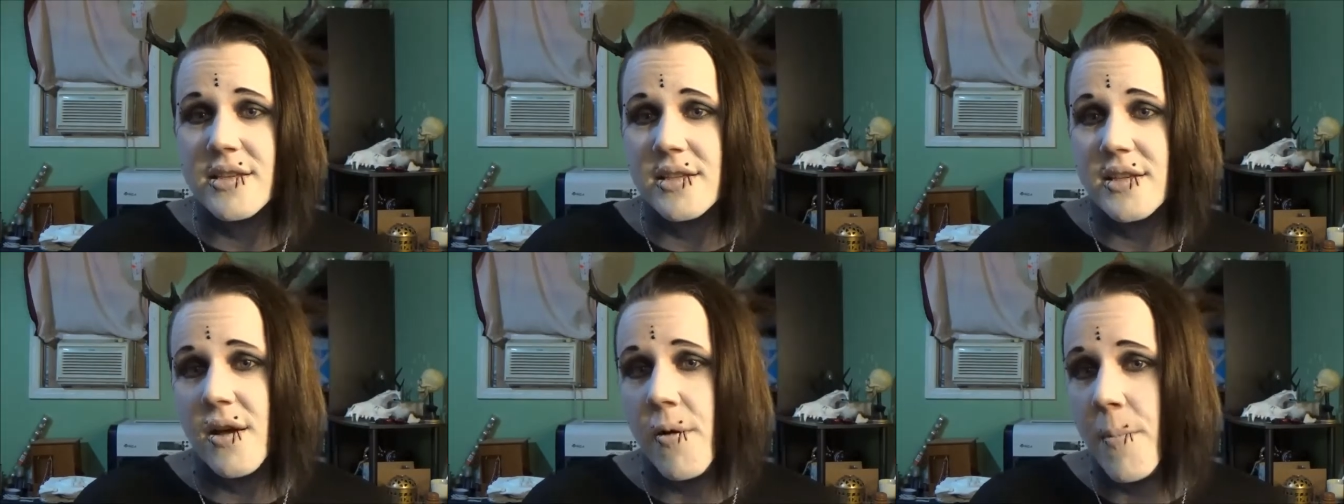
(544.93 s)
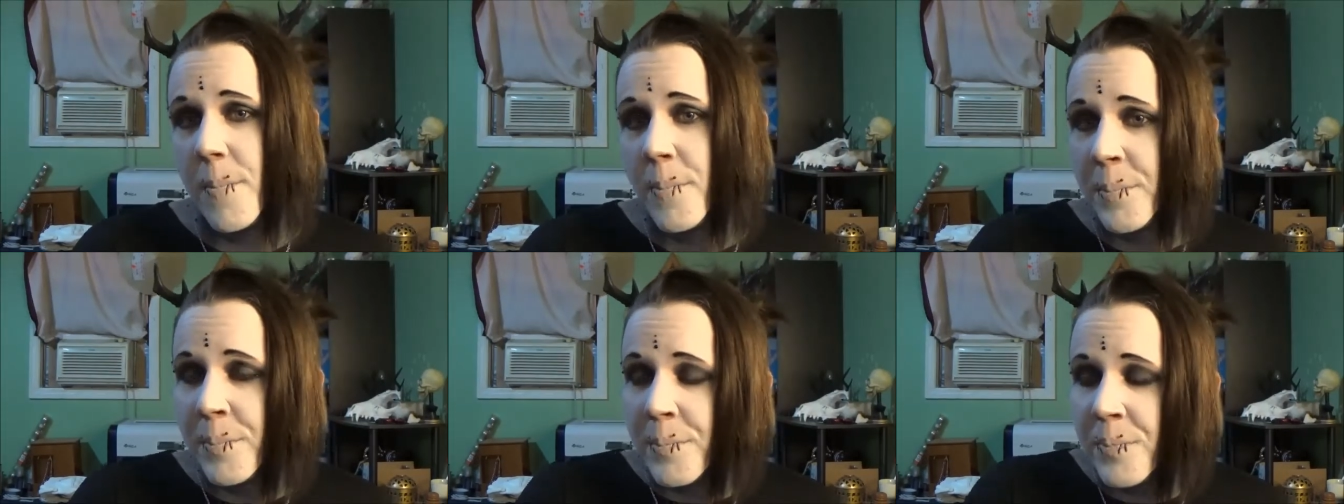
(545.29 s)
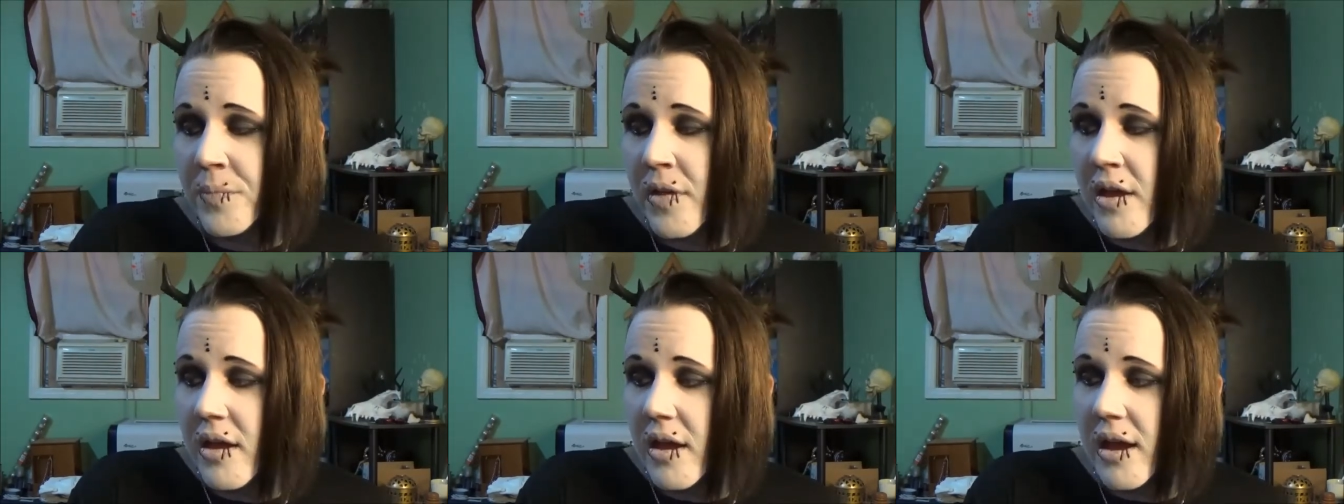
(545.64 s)
So,
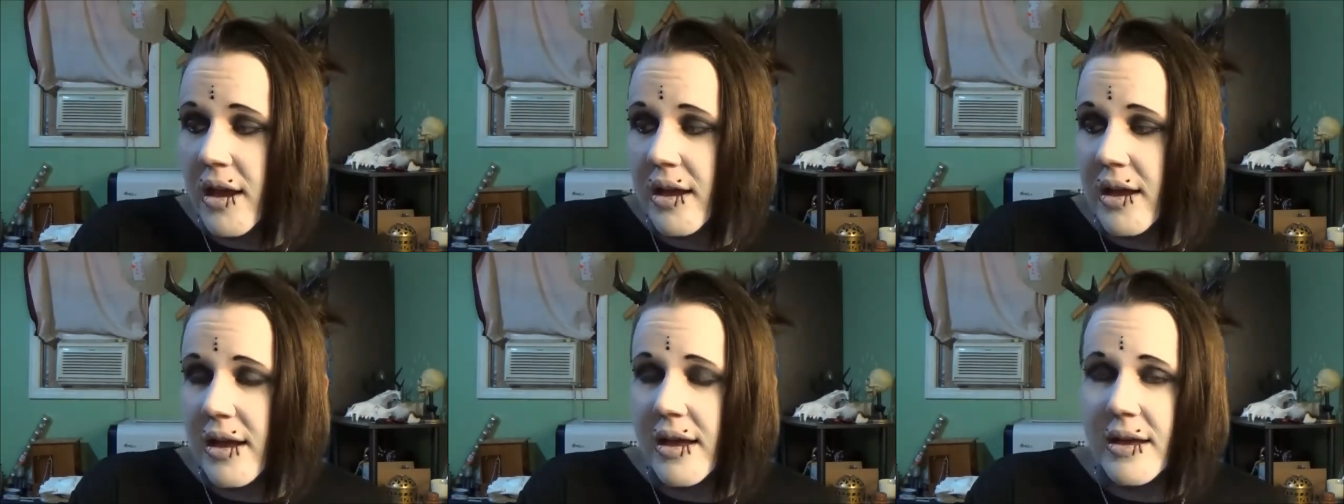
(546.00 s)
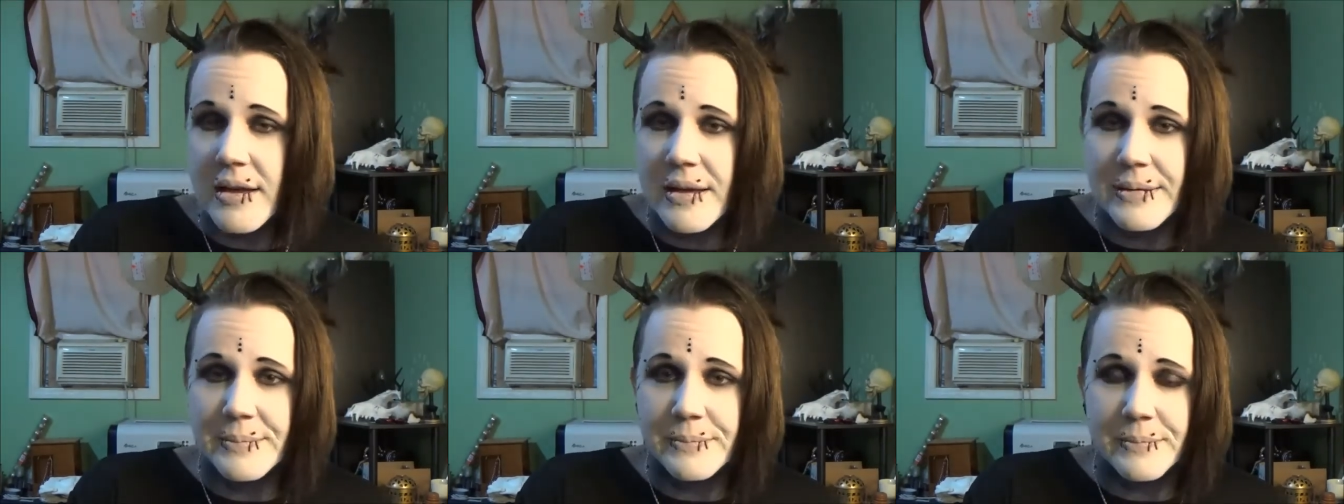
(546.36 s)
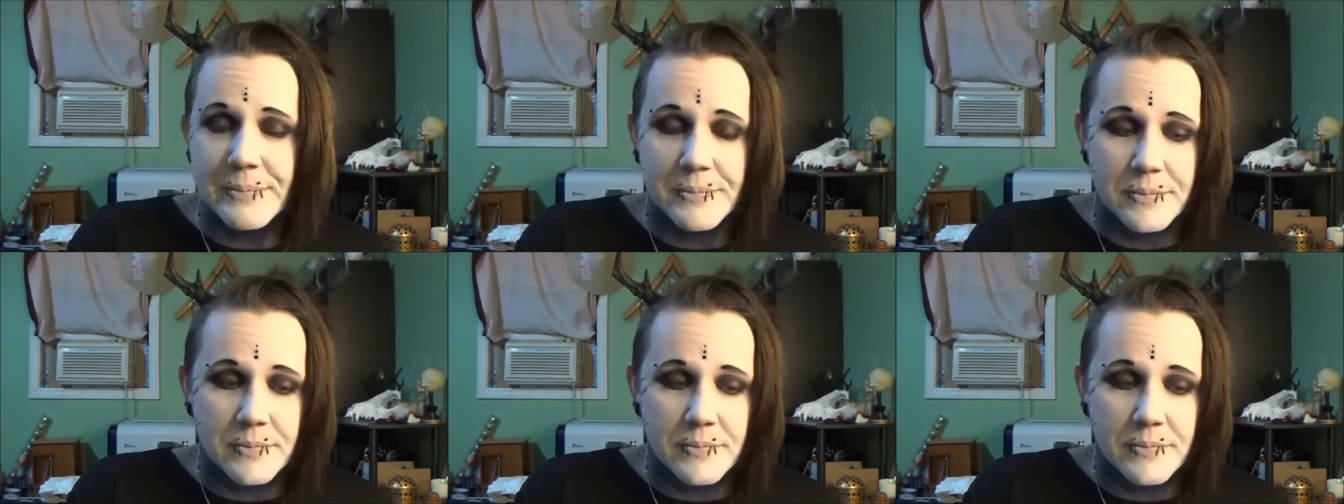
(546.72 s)
um,